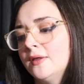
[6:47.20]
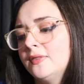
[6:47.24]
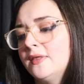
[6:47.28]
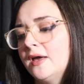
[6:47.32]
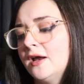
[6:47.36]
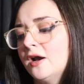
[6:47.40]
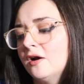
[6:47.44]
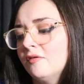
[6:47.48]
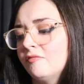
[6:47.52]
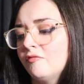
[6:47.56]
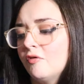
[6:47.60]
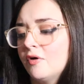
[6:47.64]
got
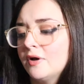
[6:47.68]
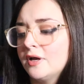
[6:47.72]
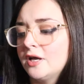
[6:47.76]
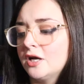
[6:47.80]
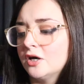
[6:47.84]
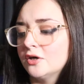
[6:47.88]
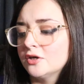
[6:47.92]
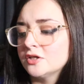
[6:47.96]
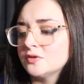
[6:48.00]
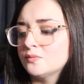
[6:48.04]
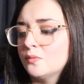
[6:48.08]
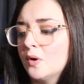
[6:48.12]
the Hierophant
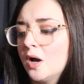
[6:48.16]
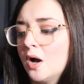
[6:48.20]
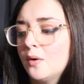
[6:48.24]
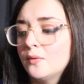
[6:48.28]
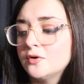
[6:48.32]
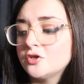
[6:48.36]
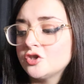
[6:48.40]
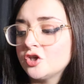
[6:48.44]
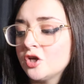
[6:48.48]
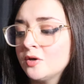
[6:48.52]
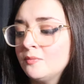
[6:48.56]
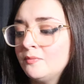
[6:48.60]
here as
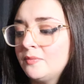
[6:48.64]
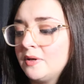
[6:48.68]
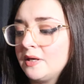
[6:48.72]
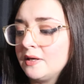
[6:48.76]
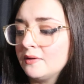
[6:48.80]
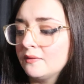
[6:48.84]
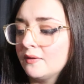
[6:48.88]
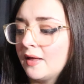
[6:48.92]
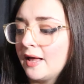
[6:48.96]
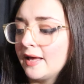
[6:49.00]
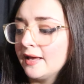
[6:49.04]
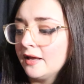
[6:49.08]
well, which can
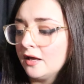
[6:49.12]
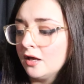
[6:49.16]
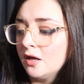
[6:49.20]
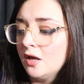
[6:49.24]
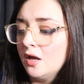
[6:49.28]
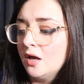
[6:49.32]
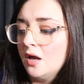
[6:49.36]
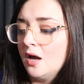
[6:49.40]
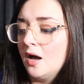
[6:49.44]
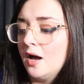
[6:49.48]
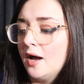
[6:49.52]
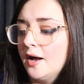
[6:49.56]
be like
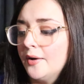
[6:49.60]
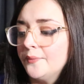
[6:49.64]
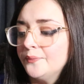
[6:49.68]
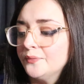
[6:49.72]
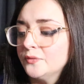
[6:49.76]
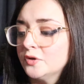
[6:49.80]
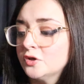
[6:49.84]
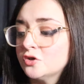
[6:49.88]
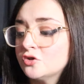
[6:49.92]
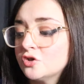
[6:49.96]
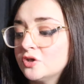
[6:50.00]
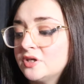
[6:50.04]

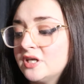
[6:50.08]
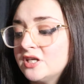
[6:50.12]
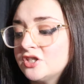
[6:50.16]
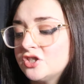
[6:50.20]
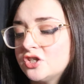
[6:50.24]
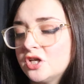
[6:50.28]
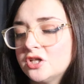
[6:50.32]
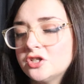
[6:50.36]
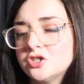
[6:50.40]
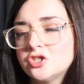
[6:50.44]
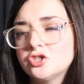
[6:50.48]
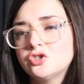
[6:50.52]
um,
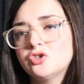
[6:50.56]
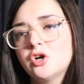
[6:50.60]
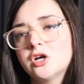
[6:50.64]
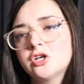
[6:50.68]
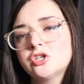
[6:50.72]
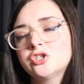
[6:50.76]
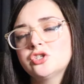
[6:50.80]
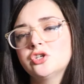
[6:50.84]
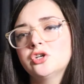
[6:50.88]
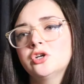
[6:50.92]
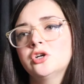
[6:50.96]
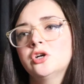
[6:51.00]
tradition,
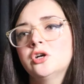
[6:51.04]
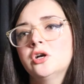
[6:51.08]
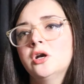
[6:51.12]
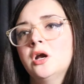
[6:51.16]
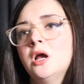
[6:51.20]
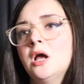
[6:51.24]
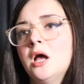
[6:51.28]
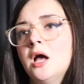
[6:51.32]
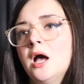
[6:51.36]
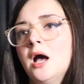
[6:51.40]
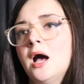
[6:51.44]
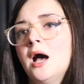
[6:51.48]

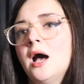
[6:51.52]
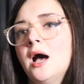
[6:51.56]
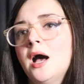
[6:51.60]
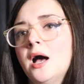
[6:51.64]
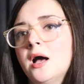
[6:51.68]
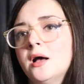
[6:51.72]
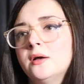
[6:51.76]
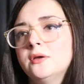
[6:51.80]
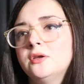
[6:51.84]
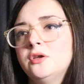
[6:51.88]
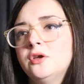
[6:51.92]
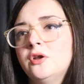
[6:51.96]
structure,
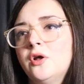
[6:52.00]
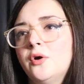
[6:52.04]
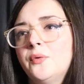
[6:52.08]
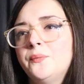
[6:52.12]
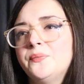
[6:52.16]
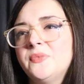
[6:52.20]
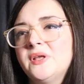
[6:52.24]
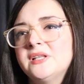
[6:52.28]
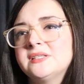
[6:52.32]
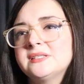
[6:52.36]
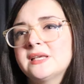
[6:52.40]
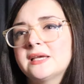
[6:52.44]
uh, you
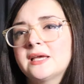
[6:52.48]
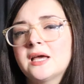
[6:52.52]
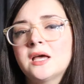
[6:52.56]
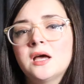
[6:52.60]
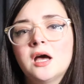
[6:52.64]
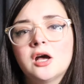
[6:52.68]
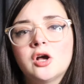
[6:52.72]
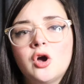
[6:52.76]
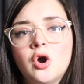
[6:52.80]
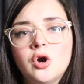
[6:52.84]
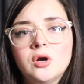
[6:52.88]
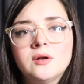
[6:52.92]
know, it's
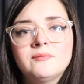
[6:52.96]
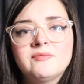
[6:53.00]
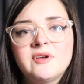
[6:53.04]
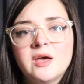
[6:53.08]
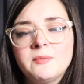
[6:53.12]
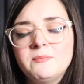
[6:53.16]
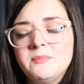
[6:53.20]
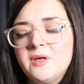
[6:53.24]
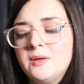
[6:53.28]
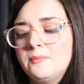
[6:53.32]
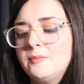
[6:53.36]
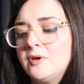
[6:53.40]
like a card of
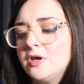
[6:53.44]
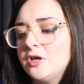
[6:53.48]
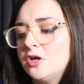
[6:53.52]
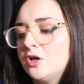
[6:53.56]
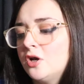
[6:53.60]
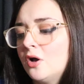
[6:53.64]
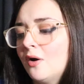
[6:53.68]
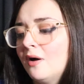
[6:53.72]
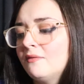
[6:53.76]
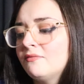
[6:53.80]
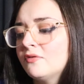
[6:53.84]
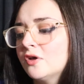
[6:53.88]
commitment.
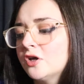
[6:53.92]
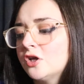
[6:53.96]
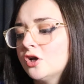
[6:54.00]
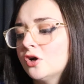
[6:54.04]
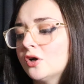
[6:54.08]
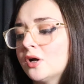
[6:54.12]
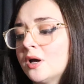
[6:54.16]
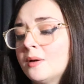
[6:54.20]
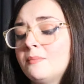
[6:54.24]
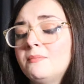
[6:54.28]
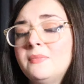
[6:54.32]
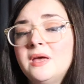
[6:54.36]
You know, I feel like
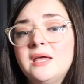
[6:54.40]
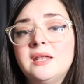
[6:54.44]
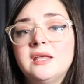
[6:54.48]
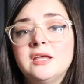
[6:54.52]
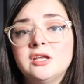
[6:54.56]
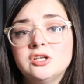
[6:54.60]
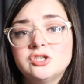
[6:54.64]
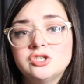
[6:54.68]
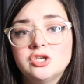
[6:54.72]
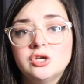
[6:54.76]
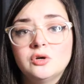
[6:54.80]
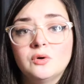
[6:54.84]
you're
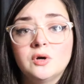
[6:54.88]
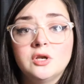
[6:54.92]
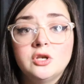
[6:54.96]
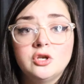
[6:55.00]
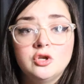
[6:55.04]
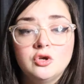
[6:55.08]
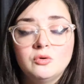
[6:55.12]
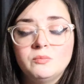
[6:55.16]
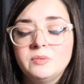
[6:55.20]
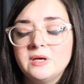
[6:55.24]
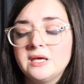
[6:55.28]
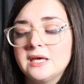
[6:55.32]
committing to a
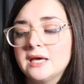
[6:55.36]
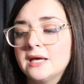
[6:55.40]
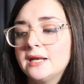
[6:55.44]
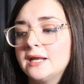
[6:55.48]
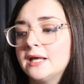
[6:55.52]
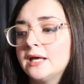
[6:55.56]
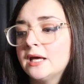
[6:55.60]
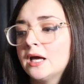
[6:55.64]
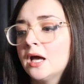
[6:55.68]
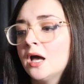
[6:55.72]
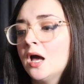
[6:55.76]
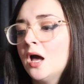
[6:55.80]
new
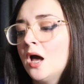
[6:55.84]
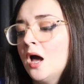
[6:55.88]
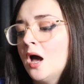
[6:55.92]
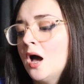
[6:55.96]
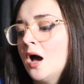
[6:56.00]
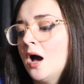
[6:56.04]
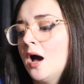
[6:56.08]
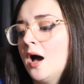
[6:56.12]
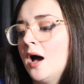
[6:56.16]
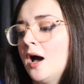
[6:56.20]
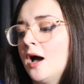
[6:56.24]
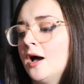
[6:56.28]
beginning,
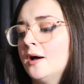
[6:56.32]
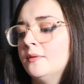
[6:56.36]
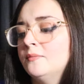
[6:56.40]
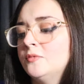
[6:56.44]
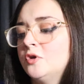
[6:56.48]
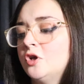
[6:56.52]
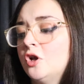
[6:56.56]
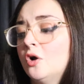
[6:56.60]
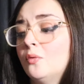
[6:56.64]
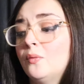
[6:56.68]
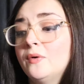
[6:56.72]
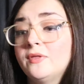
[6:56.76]

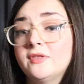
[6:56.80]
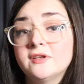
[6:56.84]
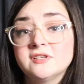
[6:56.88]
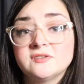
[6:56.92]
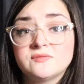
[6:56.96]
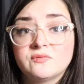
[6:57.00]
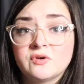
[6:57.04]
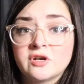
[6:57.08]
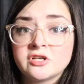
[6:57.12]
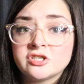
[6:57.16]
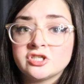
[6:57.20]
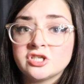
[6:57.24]
um, you know, with
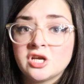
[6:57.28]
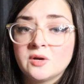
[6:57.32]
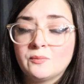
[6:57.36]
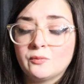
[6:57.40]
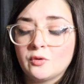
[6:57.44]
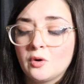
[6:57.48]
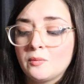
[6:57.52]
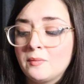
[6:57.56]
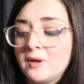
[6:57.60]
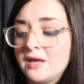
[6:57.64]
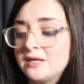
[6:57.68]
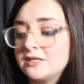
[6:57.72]
this
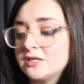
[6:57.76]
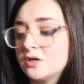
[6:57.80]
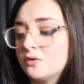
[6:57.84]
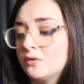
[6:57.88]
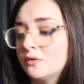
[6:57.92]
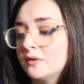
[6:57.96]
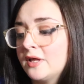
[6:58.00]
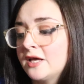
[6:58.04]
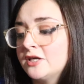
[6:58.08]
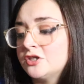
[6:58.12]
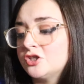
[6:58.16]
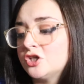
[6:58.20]
friendship,
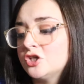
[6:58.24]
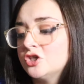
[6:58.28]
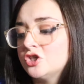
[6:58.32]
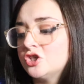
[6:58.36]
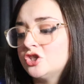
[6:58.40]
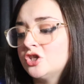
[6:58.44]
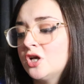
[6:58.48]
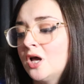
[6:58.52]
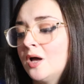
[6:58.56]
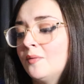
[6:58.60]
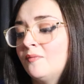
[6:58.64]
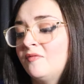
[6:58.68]
romantic
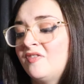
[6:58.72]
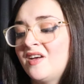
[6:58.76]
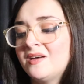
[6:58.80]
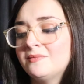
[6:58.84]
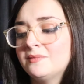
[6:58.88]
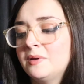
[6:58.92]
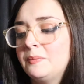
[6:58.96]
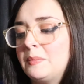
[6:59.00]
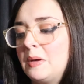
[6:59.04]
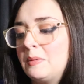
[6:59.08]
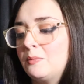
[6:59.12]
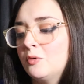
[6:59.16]
relationship,
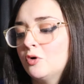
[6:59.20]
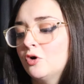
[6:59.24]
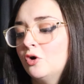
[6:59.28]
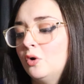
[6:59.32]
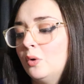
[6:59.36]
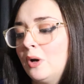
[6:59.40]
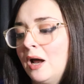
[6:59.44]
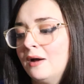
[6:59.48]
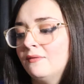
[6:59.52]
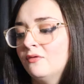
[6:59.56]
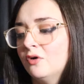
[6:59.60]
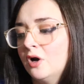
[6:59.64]
family member,
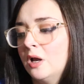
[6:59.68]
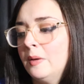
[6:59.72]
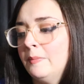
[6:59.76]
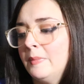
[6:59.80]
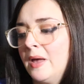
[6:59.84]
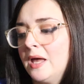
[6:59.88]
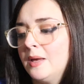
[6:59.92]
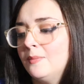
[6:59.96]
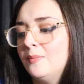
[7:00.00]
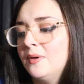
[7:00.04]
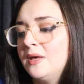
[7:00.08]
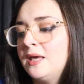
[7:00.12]
whoever it
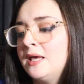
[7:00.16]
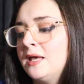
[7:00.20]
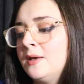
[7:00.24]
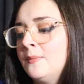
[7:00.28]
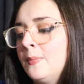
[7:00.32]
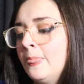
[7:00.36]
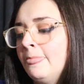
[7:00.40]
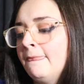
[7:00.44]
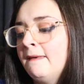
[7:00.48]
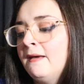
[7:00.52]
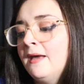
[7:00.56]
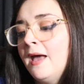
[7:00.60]
may
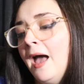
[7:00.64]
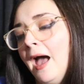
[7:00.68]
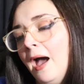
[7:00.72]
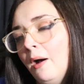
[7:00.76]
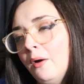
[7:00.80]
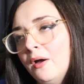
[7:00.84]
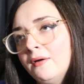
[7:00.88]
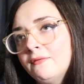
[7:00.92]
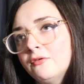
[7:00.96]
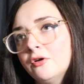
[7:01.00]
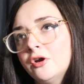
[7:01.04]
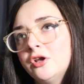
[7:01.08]
be.
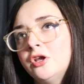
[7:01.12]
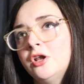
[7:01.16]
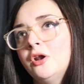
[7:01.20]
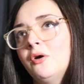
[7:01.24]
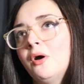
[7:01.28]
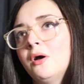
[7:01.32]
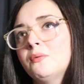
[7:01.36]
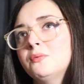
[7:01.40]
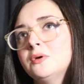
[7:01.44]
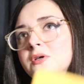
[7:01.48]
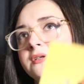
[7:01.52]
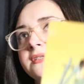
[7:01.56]
However, you
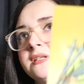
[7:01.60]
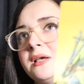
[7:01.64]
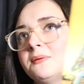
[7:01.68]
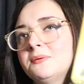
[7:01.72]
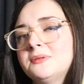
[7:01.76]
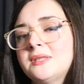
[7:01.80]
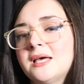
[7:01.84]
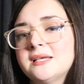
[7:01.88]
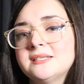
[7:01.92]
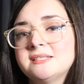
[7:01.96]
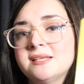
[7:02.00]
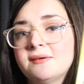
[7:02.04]
know, I will say
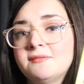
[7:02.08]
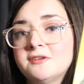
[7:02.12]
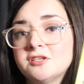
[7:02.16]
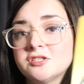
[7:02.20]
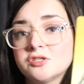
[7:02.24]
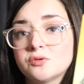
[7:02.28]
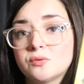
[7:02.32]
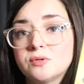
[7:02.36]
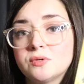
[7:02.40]
with that Seven of